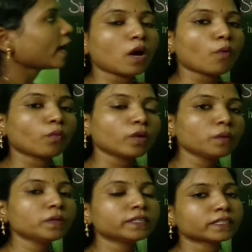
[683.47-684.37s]
Now
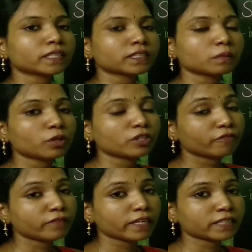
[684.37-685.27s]
we will discuss about
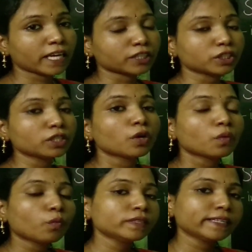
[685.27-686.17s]
reflex action
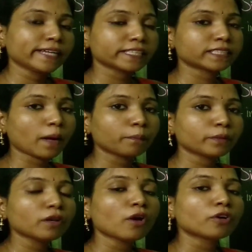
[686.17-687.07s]
with an
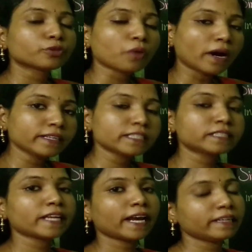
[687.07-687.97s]
example to
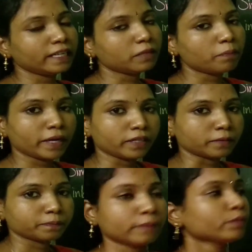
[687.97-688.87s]
understand it better.